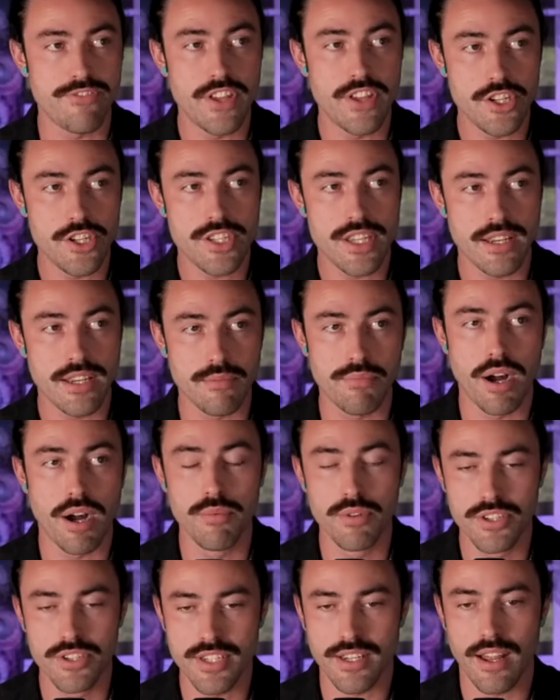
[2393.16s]
finished it and
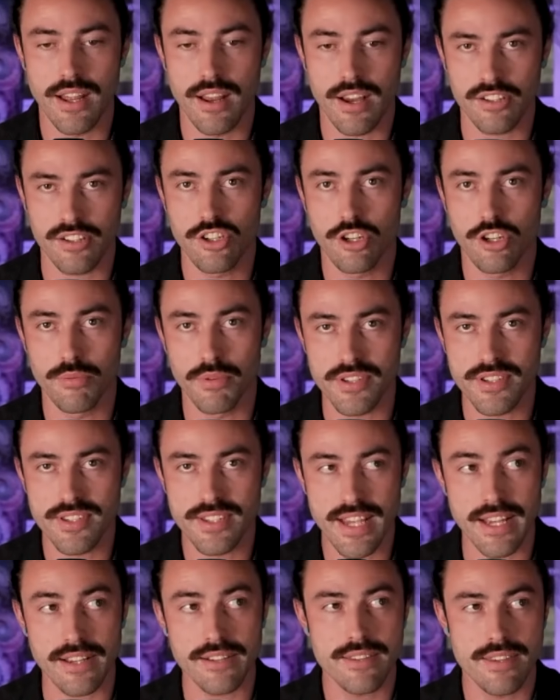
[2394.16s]
published it on October
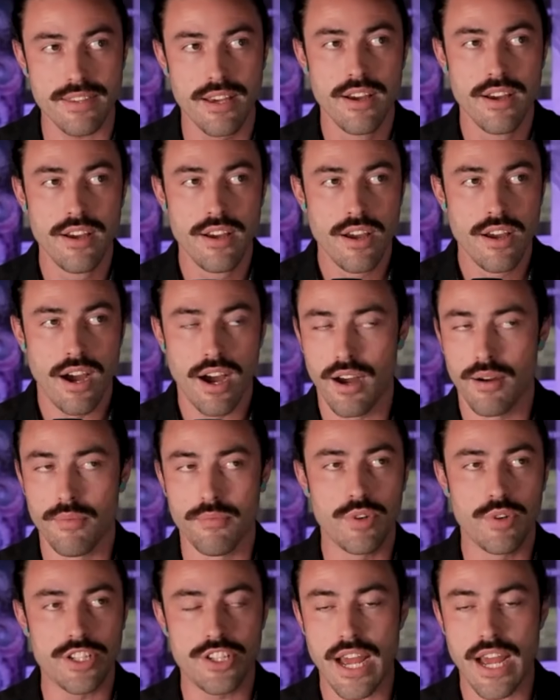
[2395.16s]
6th,
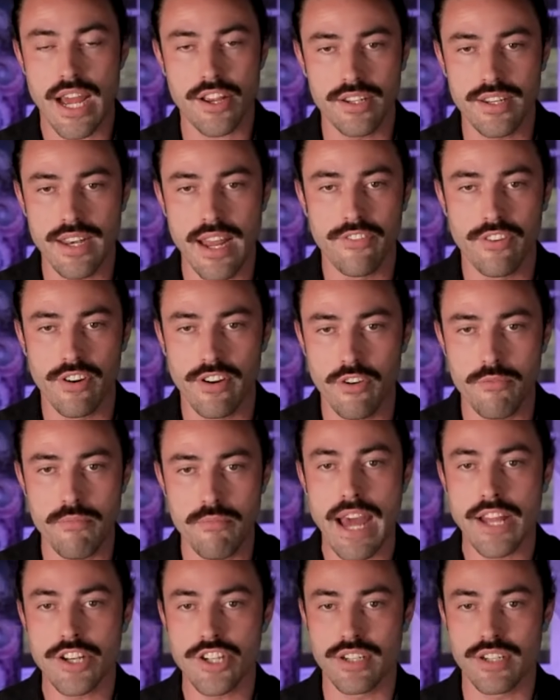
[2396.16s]
um, which I could never have
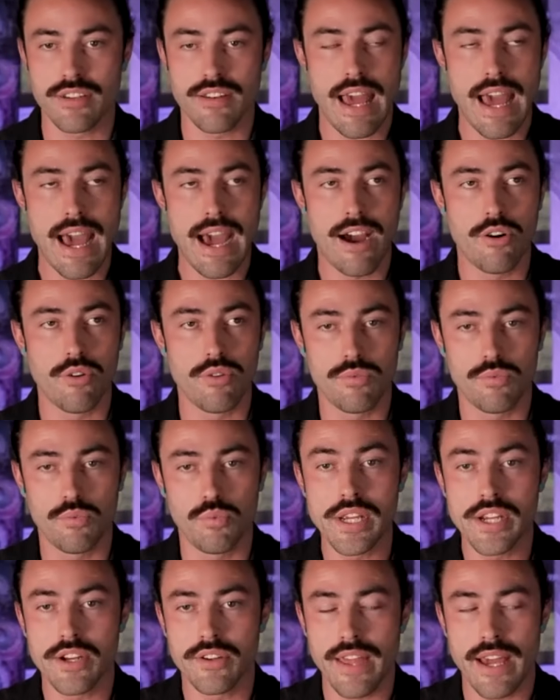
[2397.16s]
imagined how
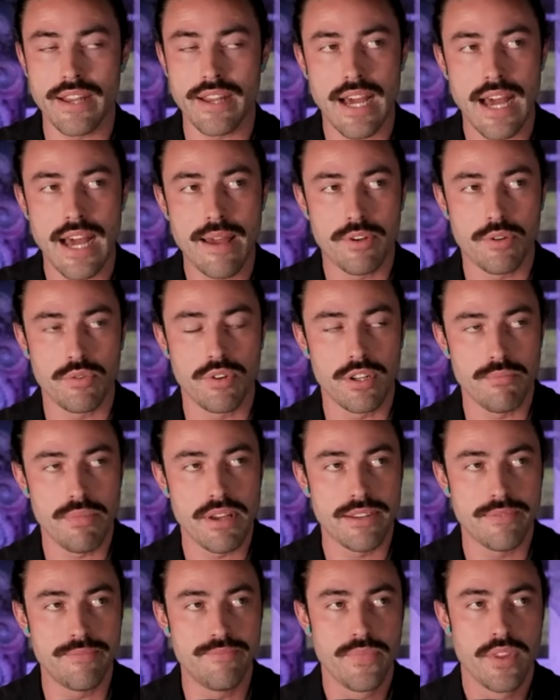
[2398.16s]
weird that timing would have
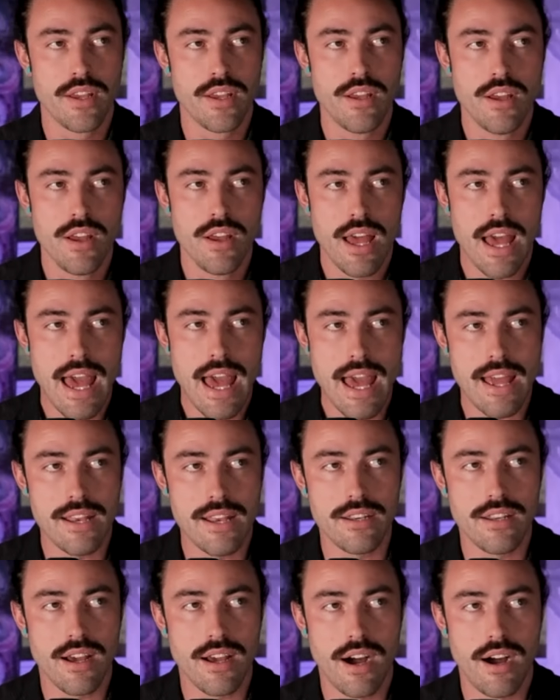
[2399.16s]
been.
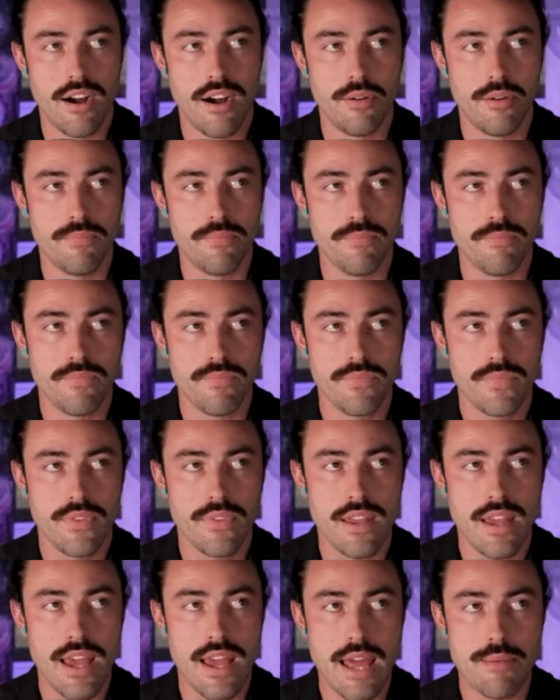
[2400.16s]
And, um,
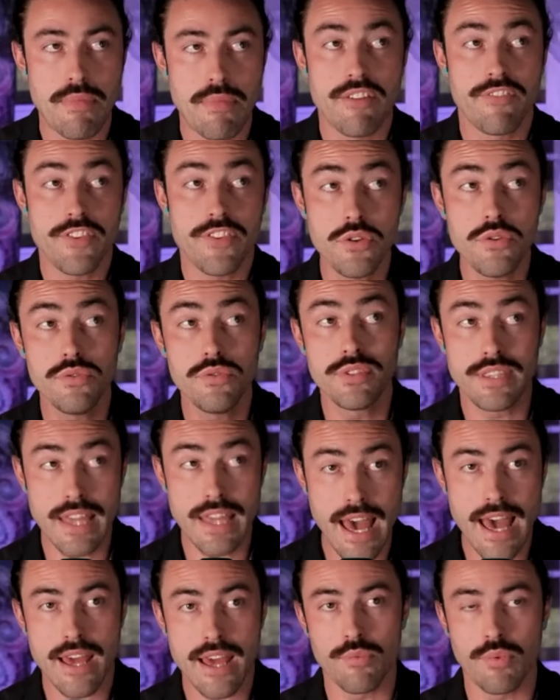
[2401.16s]
and my views
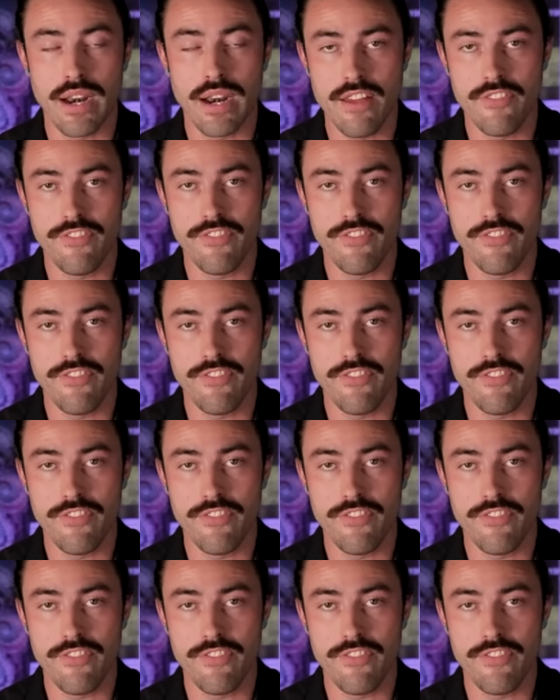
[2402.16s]
then, when I